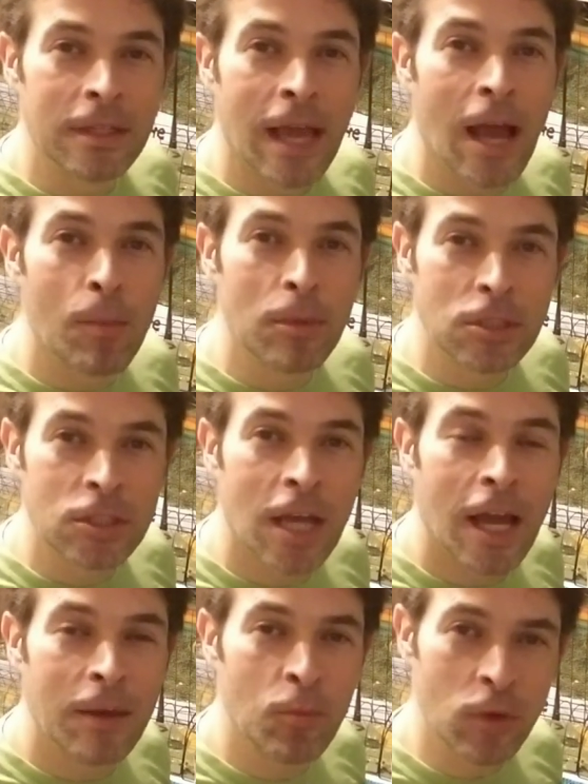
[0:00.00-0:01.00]
how much
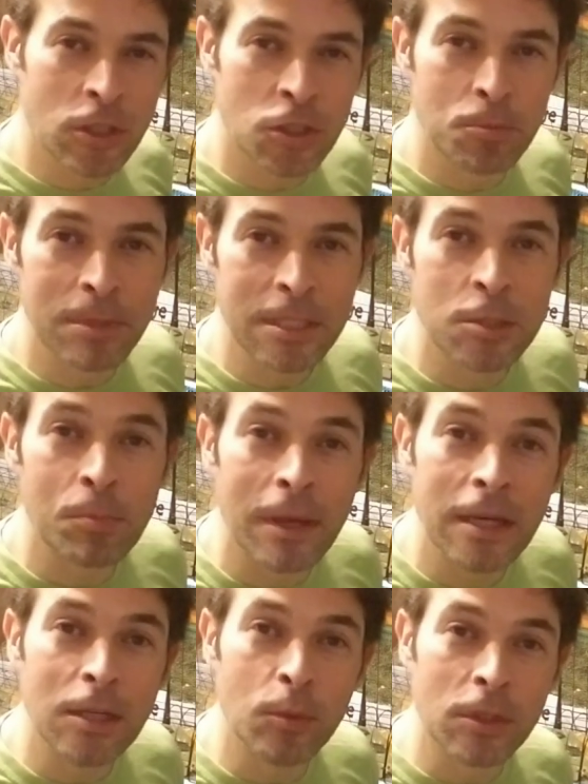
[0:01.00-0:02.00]
time we should be
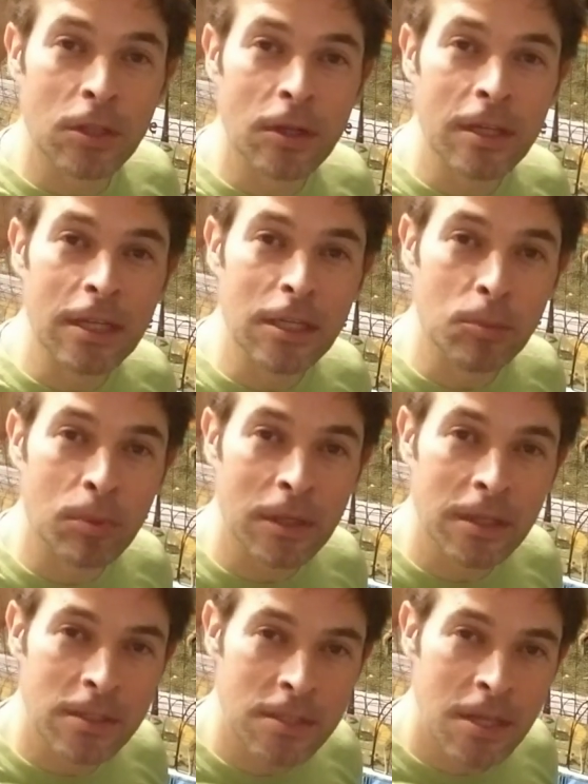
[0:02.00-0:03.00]
spending with our guinea
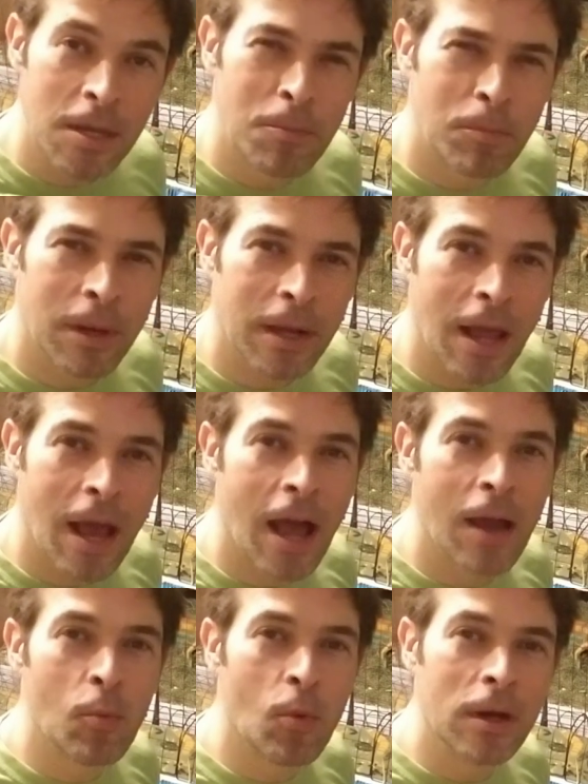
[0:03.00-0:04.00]
pigs, but
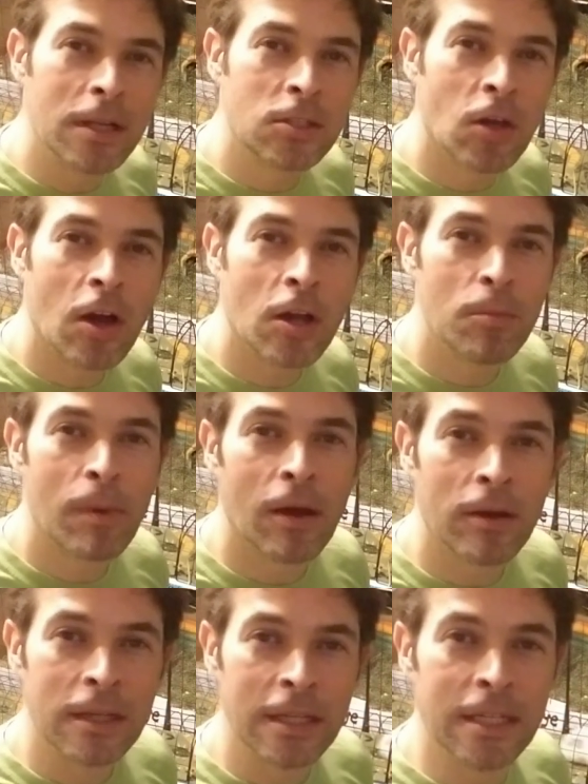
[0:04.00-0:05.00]
I want to talk
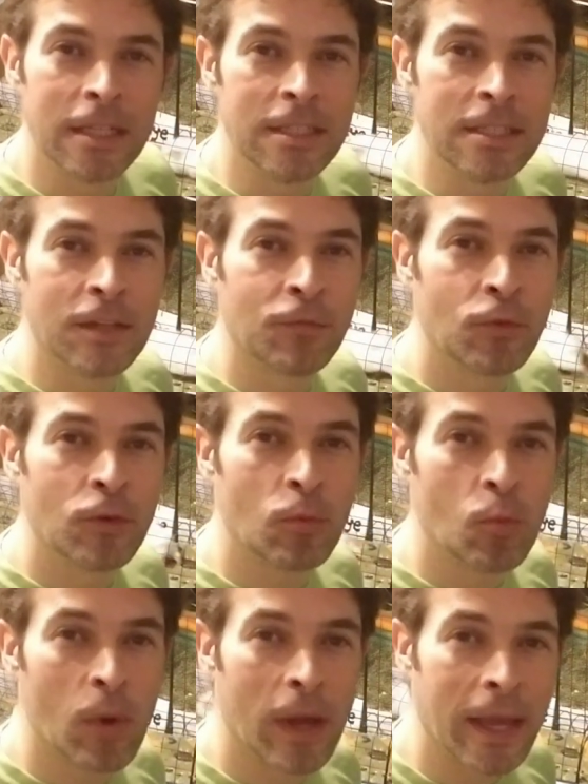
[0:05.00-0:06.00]
about it in a different
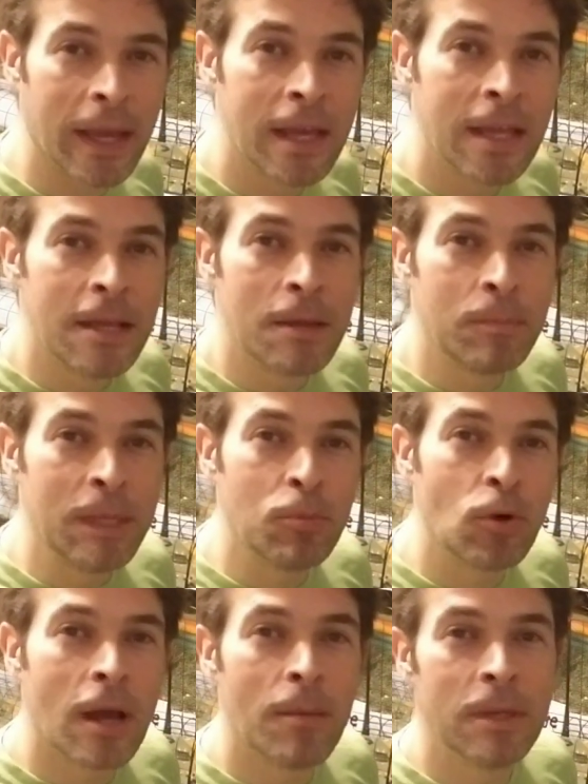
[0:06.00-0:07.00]
way.
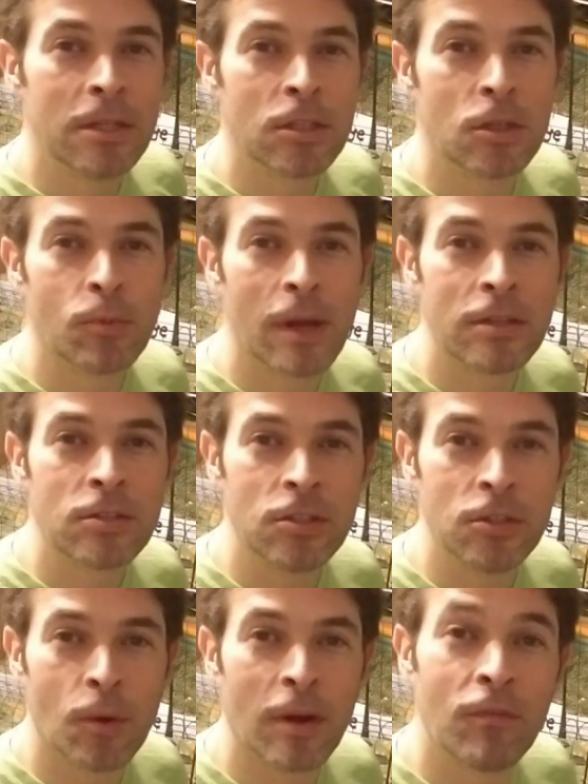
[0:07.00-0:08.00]
People come into the
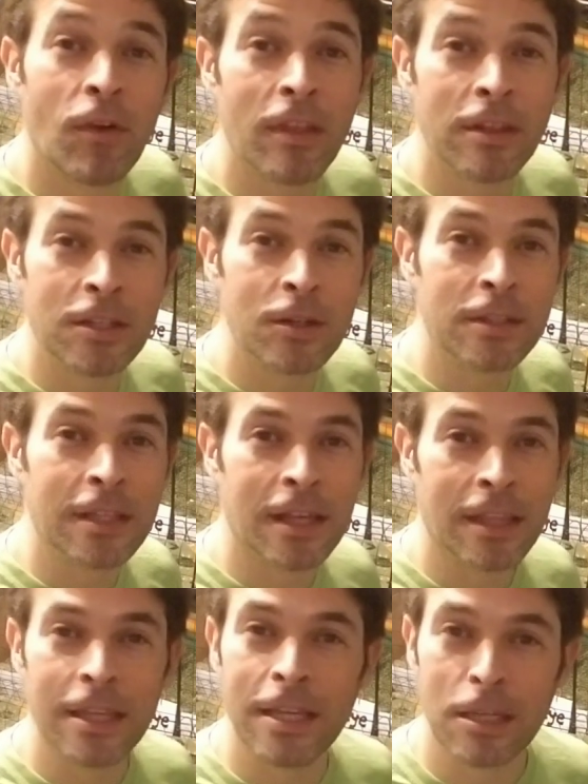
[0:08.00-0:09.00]
rescue. I volunteer at the
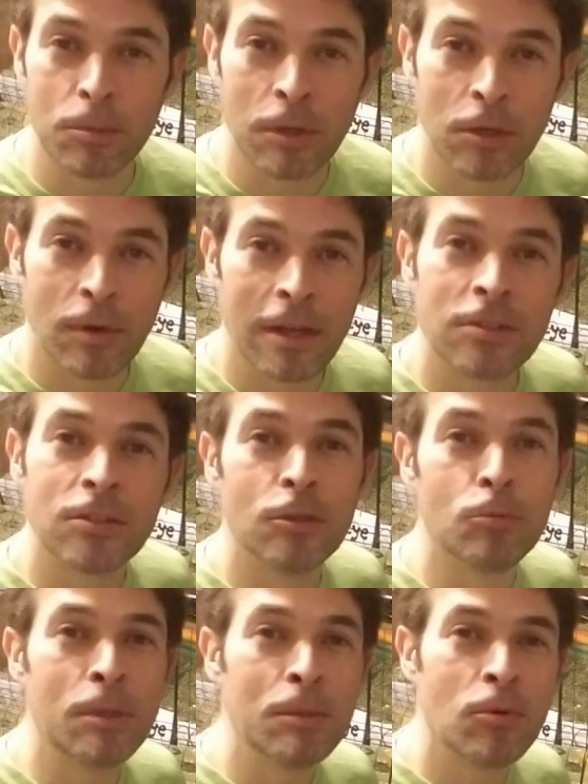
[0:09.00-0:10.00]
LA Guinea Pig Rescue,
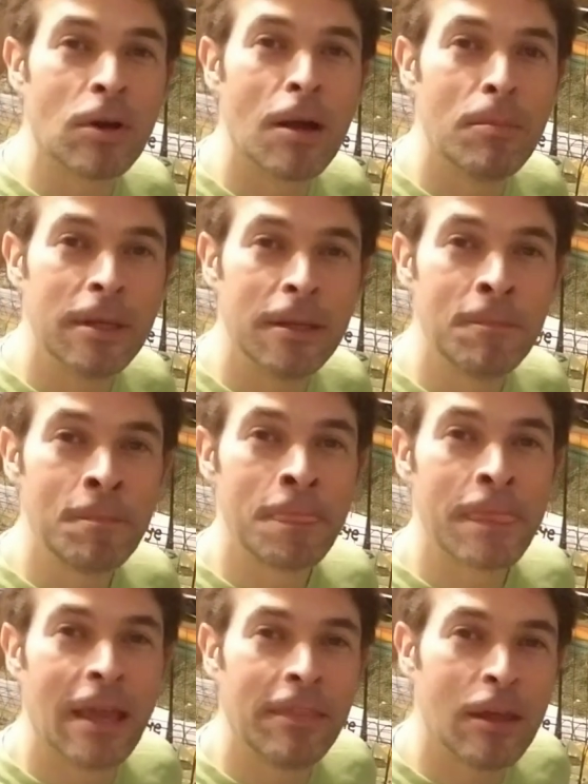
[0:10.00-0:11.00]
and people come in
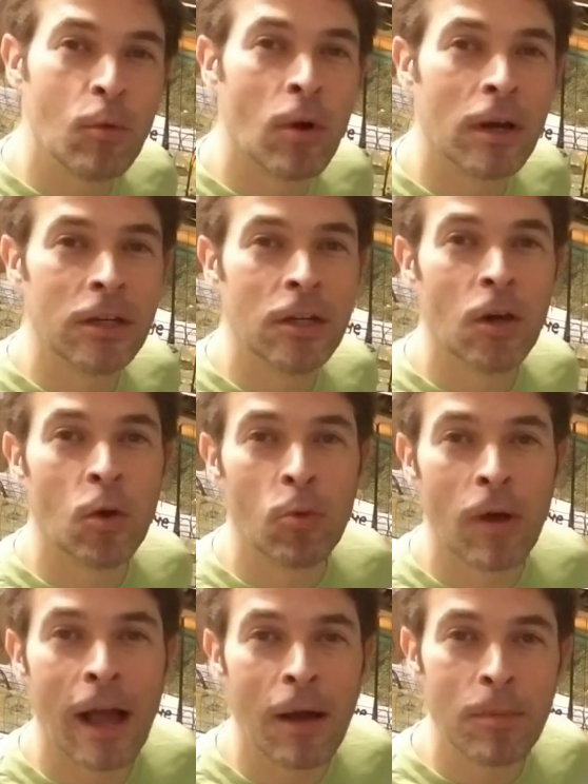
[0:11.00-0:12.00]
and they want to know,
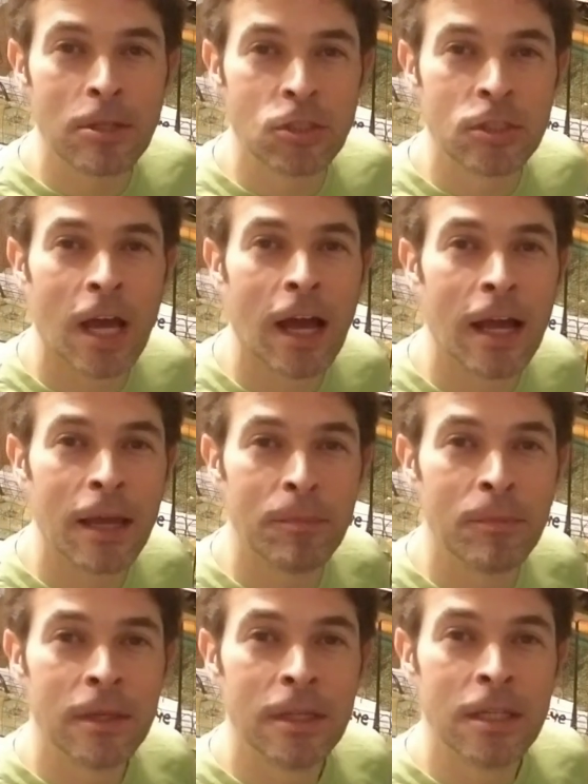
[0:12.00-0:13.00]
well, how much
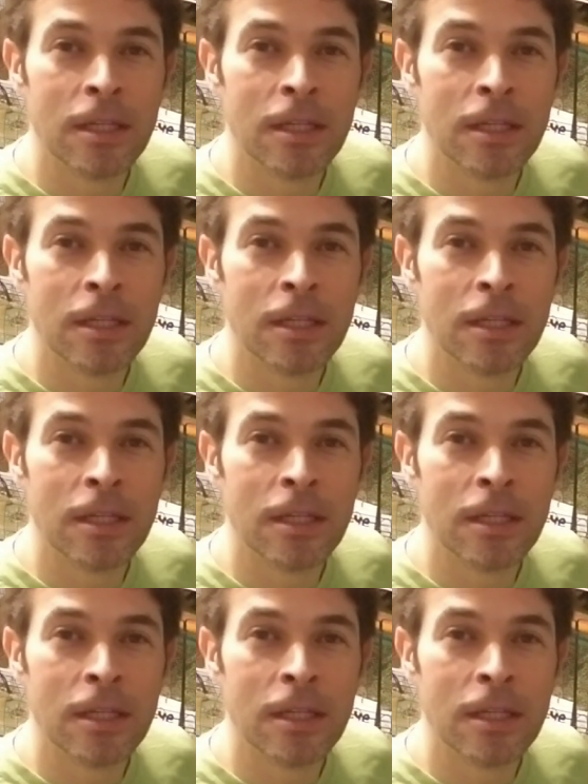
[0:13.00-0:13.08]
time